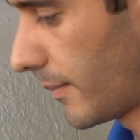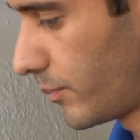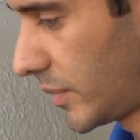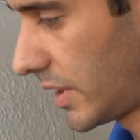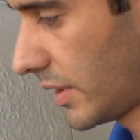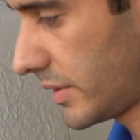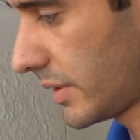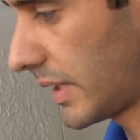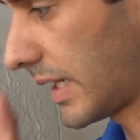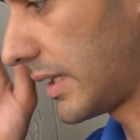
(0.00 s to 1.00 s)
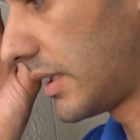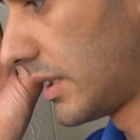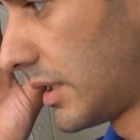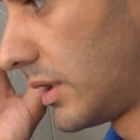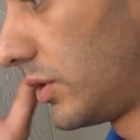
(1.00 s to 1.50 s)
Because of that,
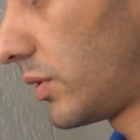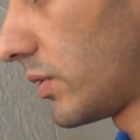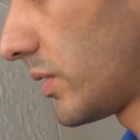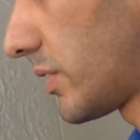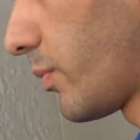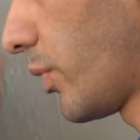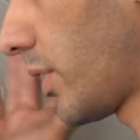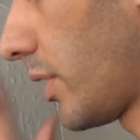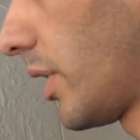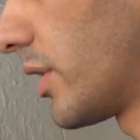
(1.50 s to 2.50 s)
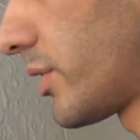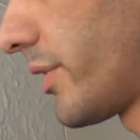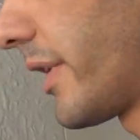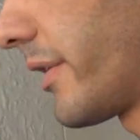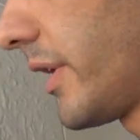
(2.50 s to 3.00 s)
you can just work a larger
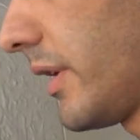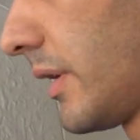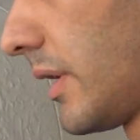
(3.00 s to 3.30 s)
area,